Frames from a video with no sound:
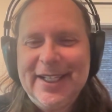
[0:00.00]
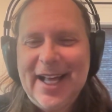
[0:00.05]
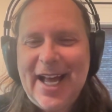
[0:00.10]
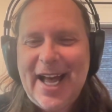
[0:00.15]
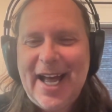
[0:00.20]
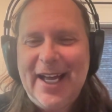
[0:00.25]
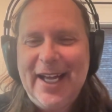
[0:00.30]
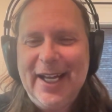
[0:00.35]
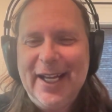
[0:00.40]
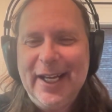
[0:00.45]

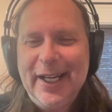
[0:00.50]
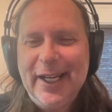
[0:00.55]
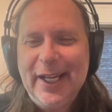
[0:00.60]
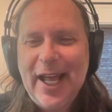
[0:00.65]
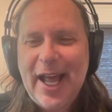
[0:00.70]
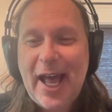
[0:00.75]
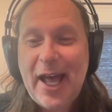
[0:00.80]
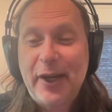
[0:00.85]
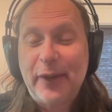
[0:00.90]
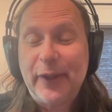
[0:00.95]
I
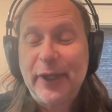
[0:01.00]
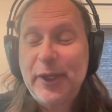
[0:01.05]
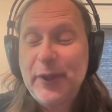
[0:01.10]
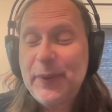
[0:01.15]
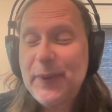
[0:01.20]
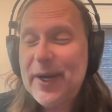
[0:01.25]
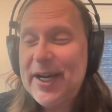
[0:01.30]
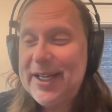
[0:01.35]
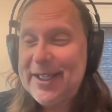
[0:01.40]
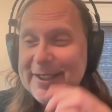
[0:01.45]
had a
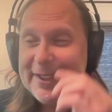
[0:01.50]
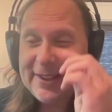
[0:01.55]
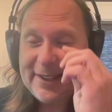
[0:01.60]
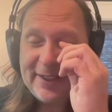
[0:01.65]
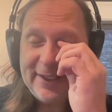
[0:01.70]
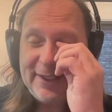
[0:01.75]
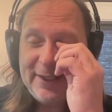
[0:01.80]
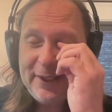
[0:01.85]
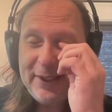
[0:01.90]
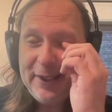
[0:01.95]

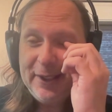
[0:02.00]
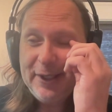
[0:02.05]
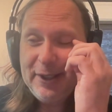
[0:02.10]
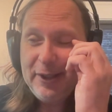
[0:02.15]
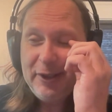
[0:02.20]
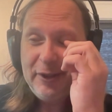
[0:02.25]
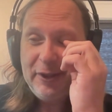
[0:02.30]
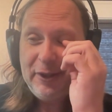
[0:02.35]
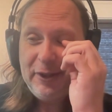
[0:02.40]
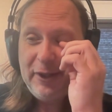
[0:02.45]
request
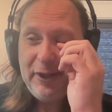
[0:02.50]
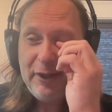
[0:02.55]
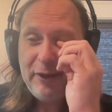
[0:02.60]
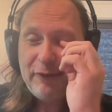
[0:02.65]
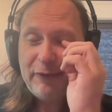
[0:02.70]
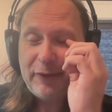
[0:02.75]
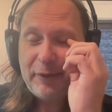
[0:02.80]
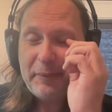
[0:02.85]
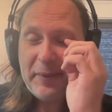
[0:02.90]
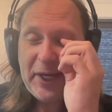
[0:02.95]

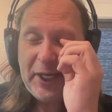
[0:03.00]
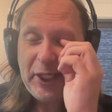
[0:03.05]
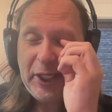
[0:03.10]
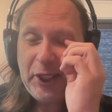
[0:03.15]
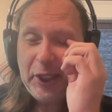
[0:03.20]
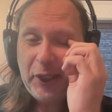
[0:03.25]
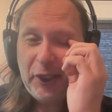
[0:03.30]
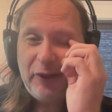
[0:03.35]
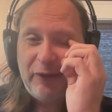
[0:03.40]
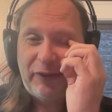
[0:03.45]
from my
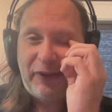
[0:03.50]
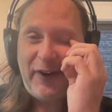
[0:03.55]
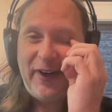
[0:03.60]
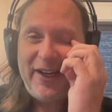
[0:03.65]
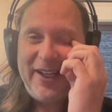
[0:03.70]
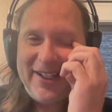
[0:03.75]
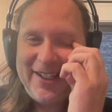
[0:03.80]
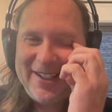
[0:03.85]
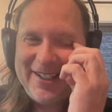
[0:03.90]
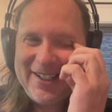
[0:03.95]

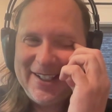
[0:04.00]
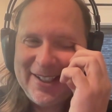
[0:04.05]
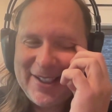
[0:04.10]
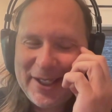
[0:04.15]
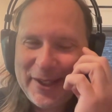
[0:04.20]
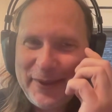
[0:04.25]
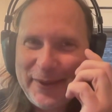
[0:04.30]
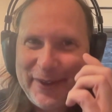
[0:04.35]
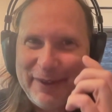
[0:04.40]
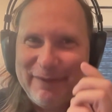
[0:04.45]
girlfriend
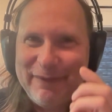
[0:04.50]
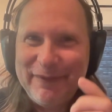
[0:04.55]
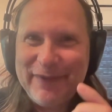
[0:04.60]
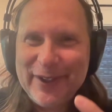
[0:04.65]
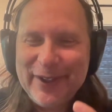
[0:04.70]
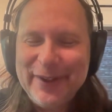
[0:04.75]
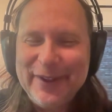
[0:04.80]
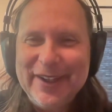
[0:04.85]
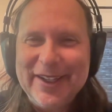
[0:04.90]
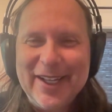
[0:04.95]
to
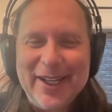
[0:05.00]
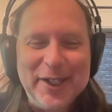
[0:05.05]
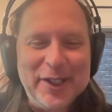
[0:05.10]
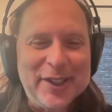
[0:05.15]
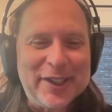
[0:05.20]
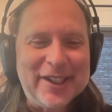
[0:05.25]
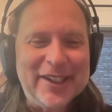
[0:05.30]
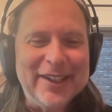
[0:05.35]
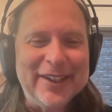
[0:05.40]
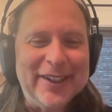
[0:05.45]
review that
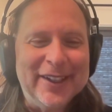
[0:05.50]
trailer.